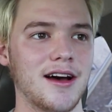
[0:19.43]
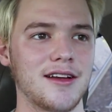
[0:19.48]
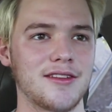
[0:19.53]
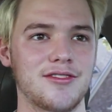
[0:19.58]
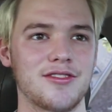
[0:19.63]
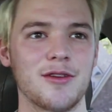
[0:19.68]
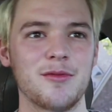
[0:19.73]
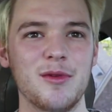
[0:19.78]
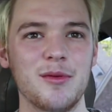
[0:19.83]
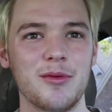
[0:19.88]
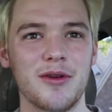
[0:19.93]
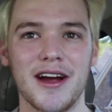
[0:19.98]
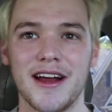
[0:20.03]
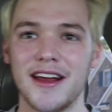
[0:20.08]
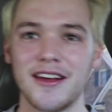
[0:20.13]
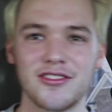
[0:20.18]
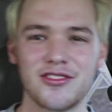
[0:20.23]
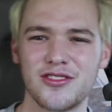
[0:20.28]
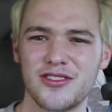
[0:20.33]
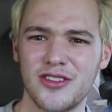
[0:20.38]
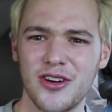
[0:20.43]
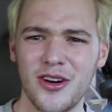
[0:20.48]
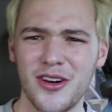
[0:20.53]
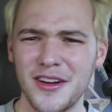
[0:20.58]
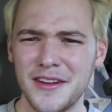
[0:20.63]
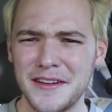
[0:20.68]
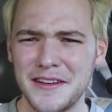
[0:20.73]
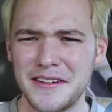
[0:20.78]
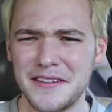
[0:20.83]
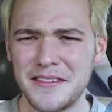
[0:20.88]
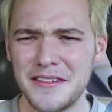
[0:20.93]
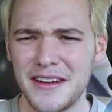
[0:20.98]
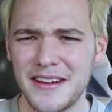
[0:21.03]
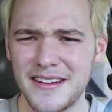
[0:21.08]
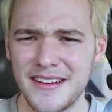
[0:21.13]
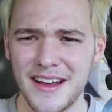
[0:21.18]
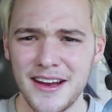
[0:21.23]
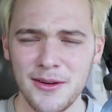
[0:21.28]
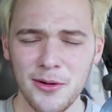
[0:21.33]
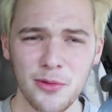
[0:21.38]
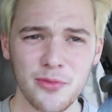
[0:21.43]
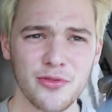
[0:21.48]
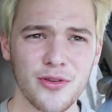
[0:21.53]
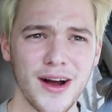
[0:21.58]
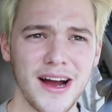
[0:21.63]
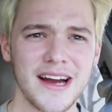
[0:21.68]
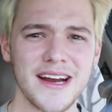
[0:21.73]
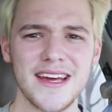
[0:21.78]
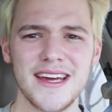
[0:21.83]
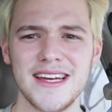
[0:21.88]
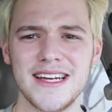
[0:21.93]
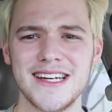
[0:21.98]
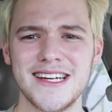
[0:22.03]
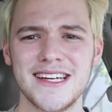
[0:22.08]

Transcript: Some people, I guess, call it Nintendo Friday,